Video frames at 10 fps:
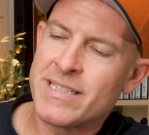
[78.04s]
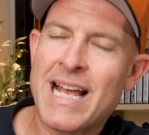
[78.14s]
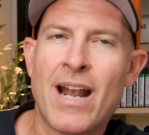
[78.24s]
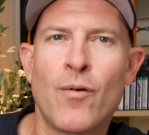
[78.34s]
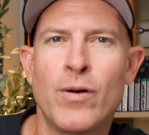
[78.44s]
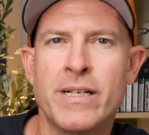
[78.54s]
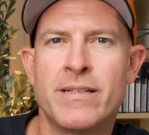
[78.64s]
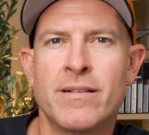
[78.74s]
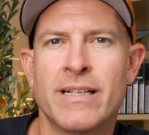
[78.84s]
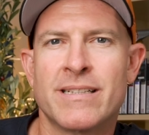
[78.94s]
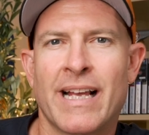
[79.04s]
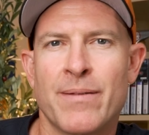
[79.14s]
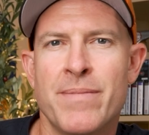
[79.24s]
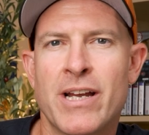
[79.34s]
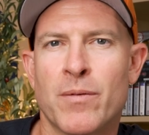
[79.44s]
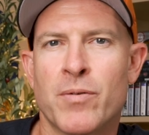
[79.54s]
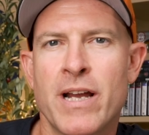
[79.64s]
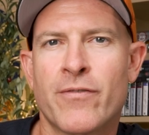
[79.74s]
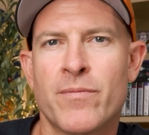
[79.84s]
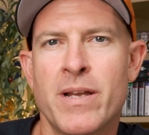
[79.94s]
is kind of what is like a make or
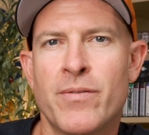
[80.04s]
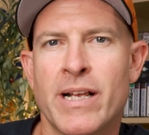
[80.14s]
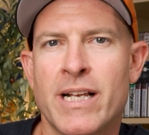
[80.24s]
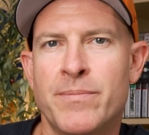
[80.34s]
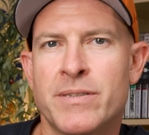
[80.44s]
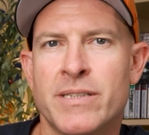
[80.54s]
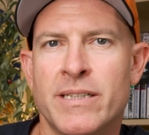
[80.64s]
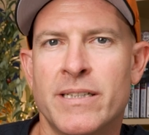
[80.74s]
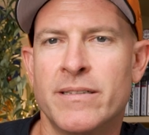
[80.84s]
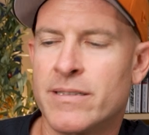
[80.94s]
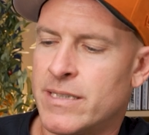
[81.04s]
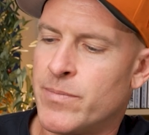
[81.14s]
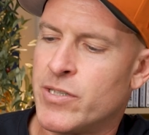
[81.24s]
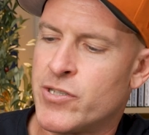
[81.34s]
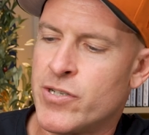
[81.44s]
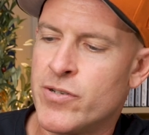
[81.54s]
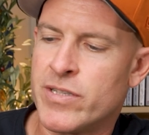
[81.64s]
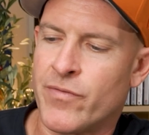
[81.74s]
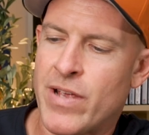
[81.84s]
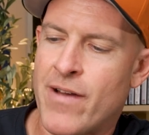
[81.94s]
break for me when it comes to some of the
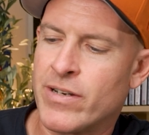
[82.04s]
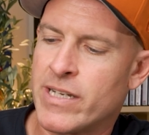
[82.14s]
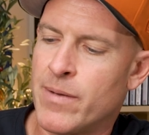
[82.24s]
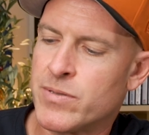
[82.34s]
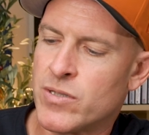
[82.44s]
shoes if they have a gum